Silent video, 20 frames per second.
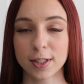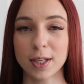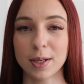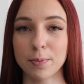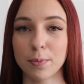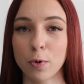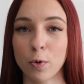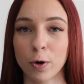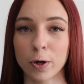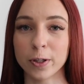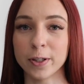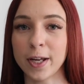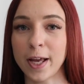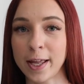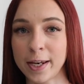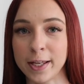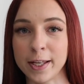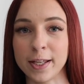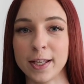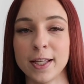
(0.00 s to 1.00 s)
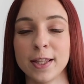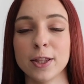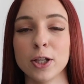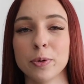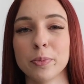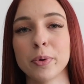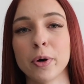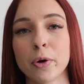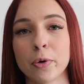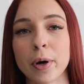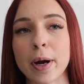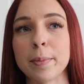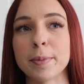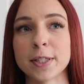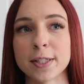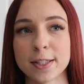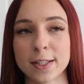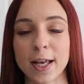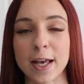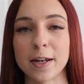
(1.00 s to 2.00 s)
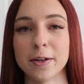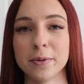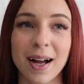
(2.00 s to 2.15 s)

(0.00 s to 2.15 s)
import and edit in their program instead.